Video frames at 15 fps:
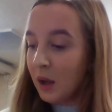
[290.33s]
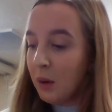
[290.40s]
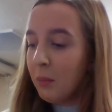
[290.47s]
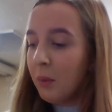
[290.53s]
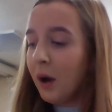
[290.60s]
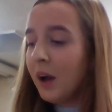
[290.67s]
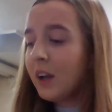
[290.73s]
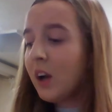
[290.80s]

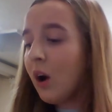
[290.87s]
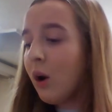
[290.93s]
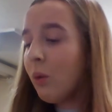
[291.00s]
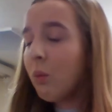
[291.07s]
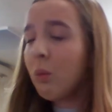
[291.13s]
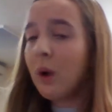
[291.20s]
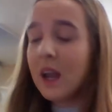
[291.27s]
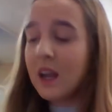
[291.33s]
"But I
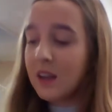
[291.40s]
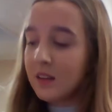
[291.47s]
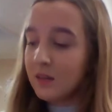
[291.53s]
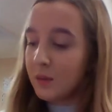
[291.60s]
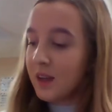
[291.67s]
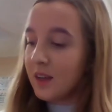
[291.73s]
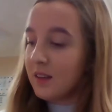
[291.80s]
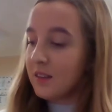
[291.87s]
can't wait
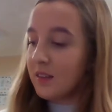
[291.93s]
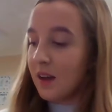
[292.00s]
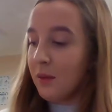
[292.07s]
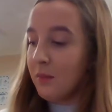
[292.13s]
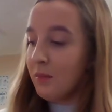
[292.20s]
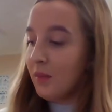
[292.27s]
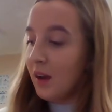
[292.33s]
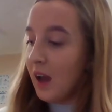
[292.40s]
to eat
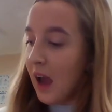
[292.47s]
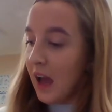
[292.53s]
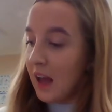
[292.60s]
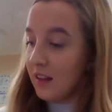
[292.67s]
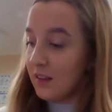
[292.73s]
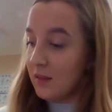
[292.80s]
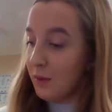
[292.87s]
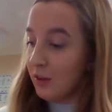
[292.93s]
some,"
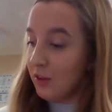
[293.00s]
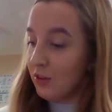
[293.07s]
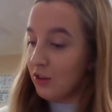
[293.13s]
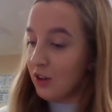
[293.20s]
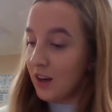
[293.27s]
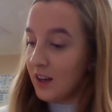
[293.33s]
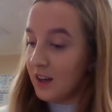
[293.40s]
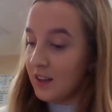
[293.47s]
Aunt Sponge
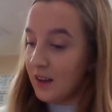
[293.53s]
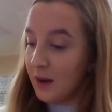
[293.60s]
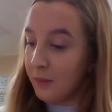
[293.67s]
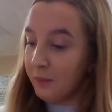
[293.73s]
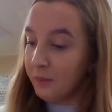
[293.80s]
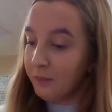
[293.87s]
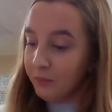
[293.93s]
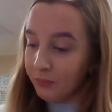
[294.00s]
cried out.